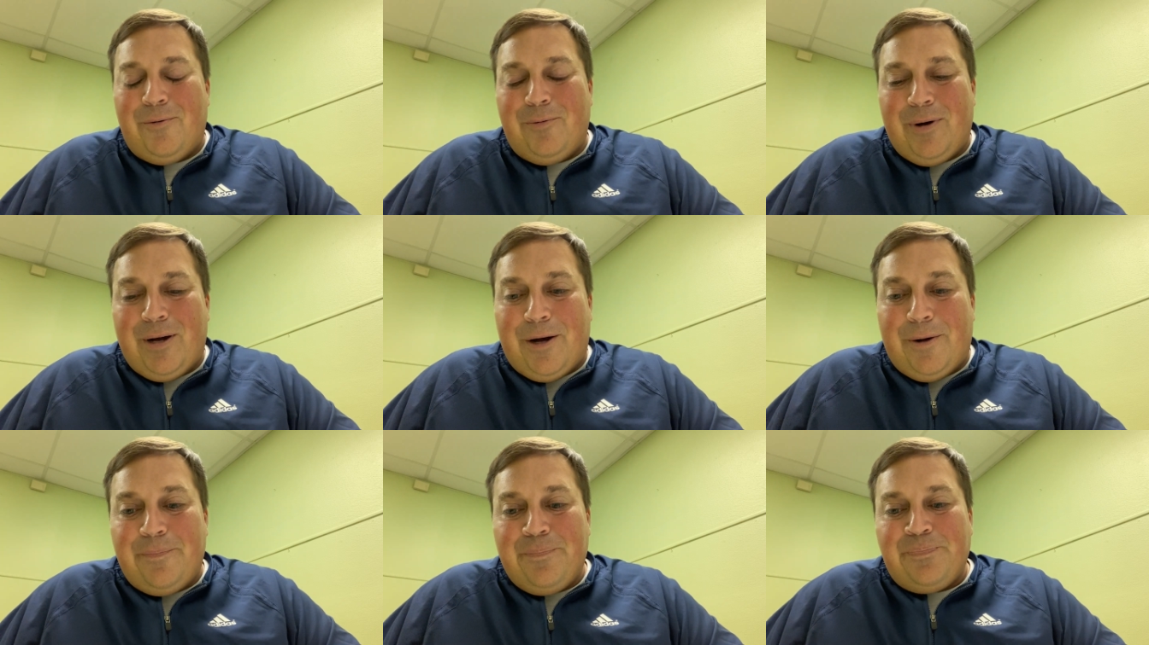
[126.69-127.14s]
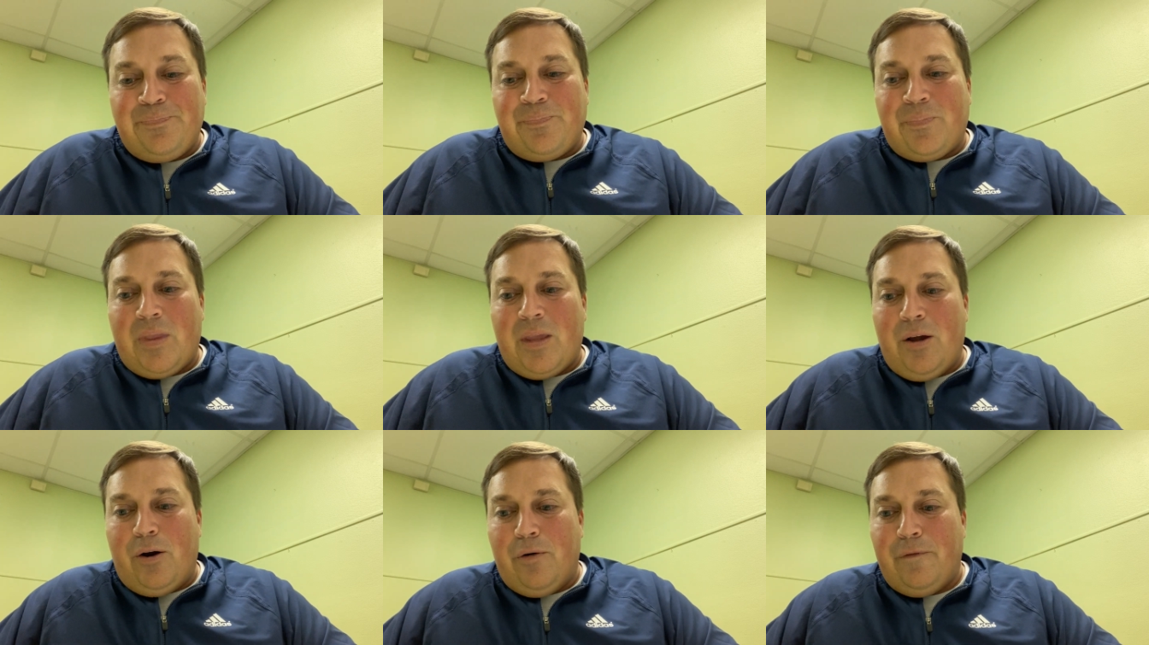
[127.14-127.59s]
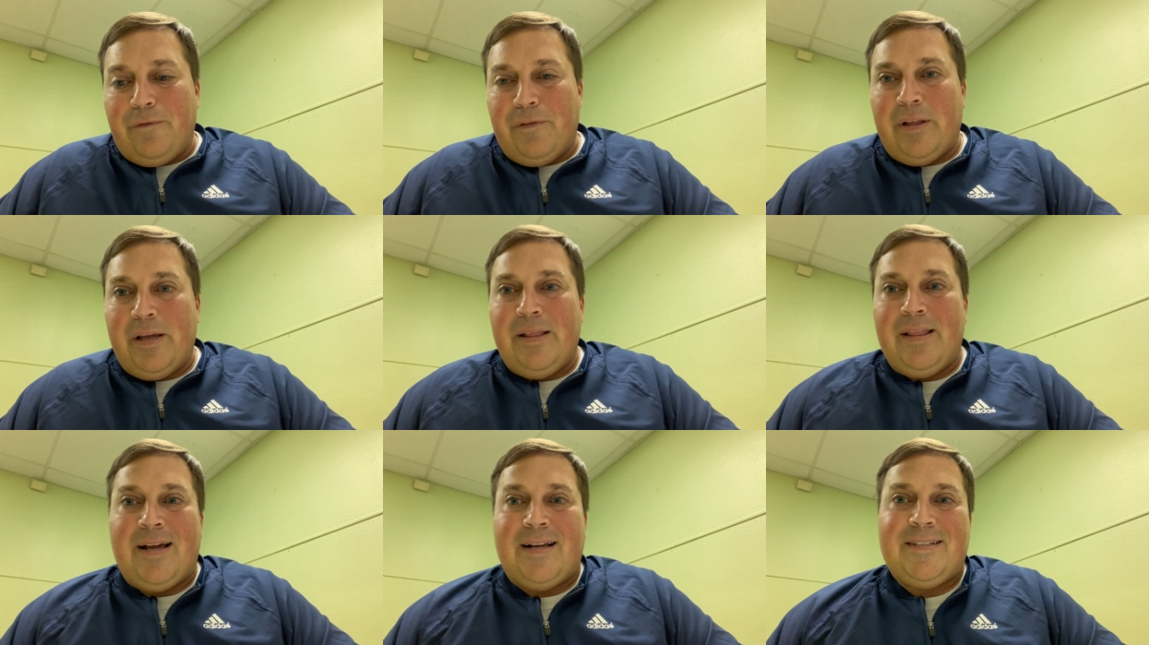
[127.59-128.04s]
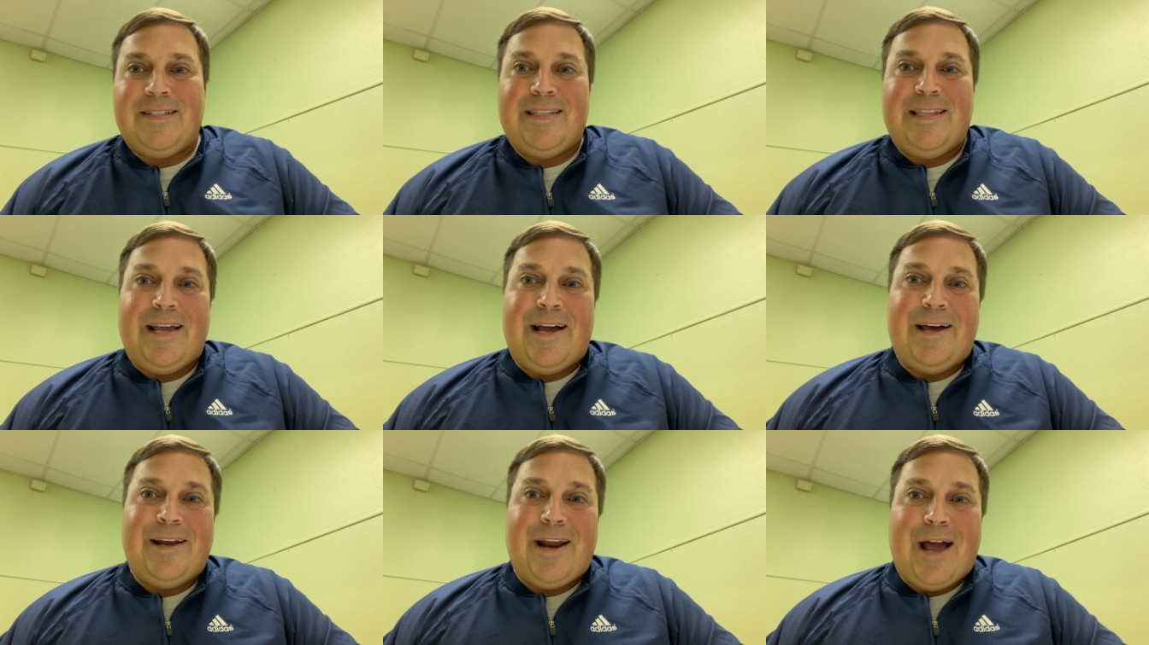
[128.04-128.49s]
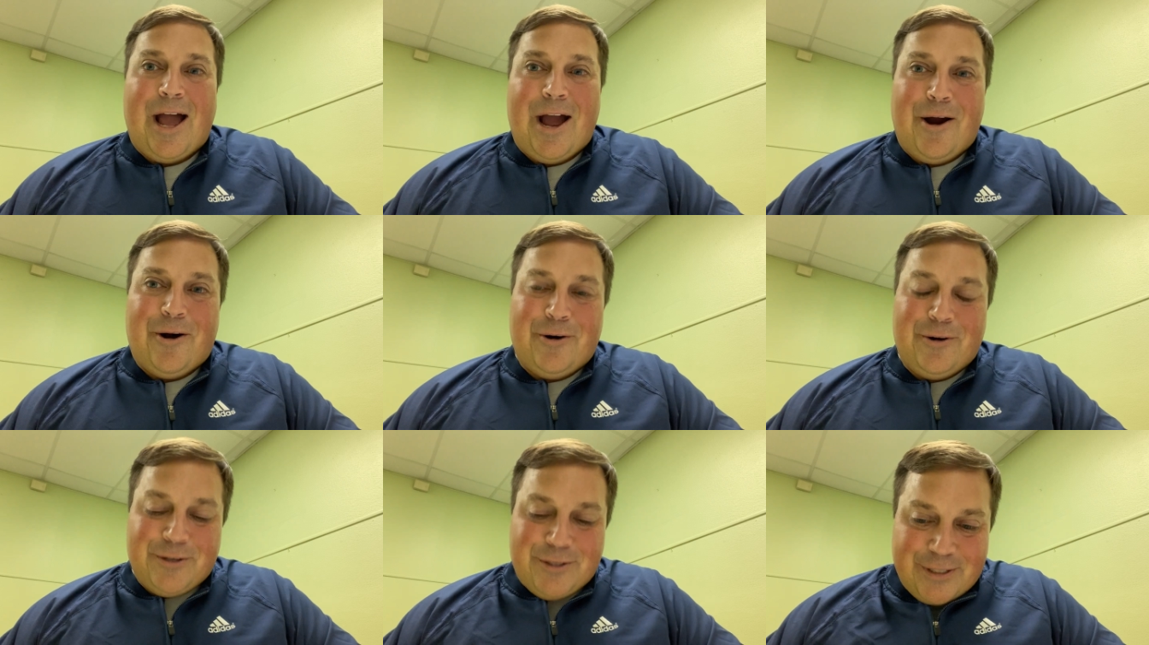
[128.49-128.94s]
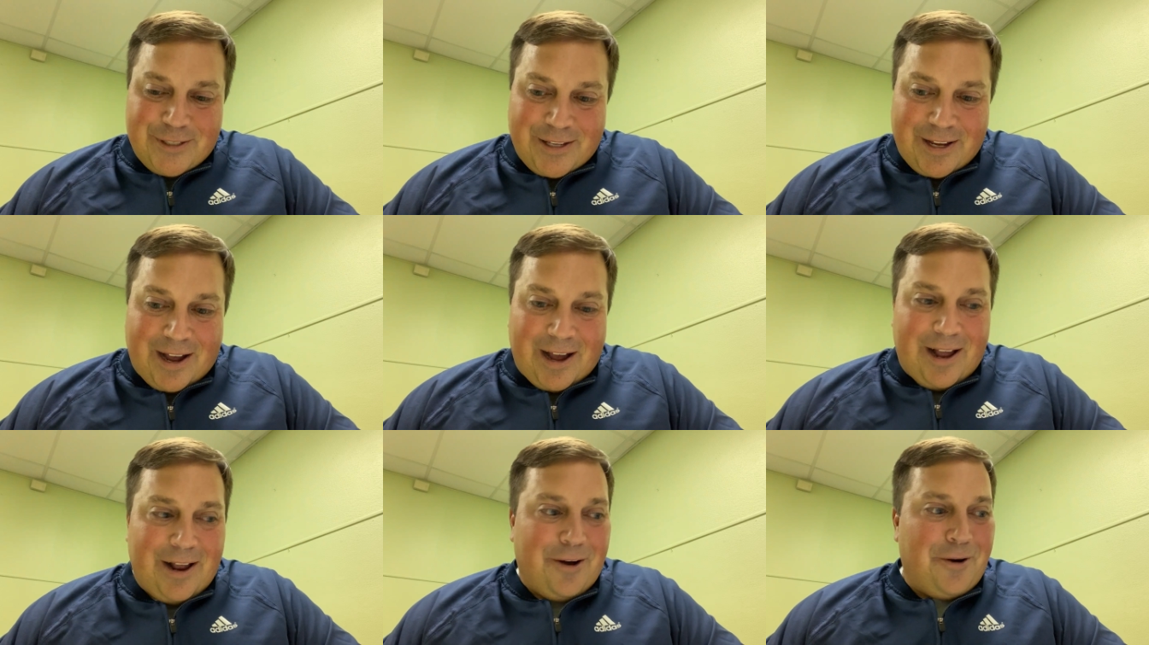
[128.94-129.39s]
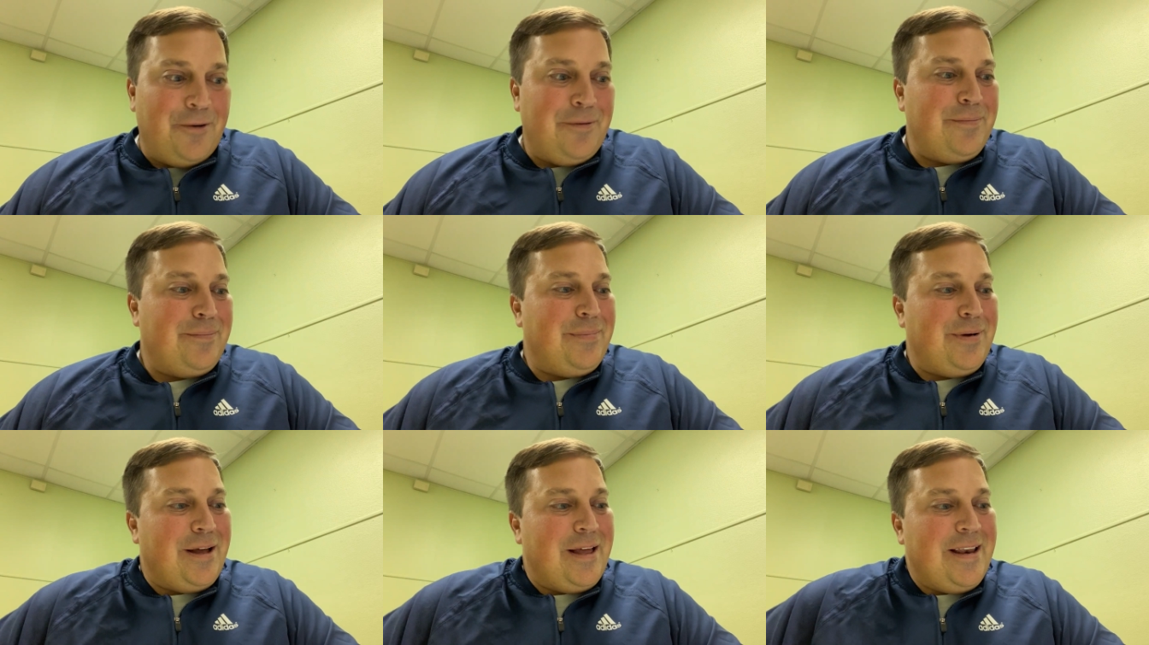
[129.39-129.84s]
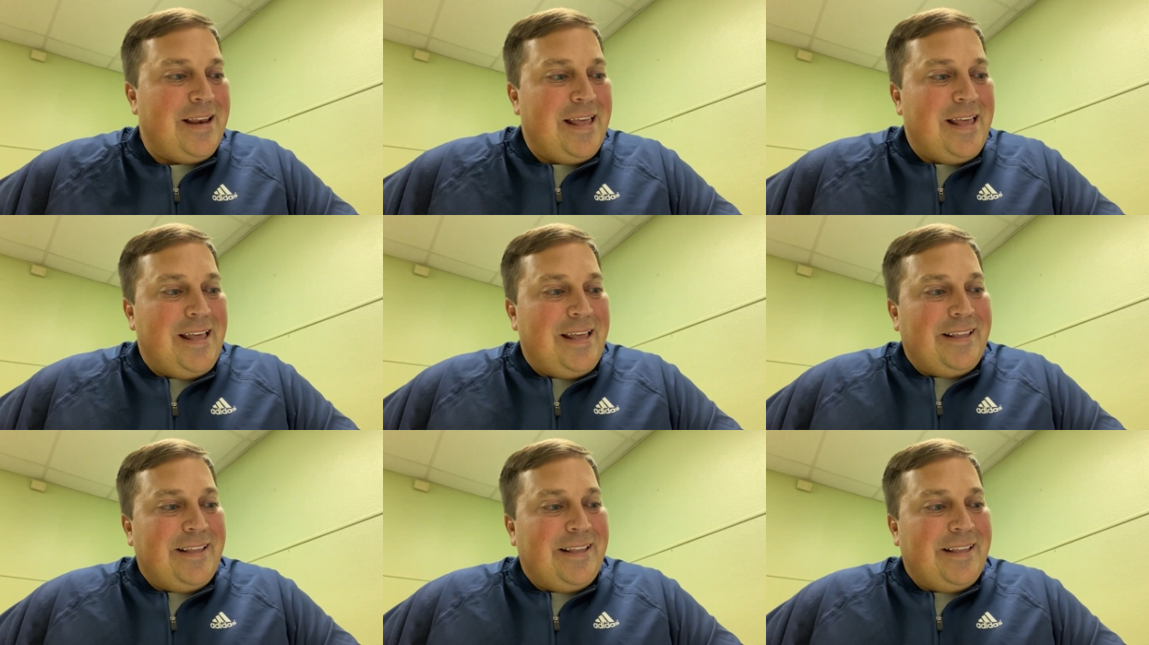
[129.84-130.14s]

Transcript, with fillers: Well, hopefully that's not our style, but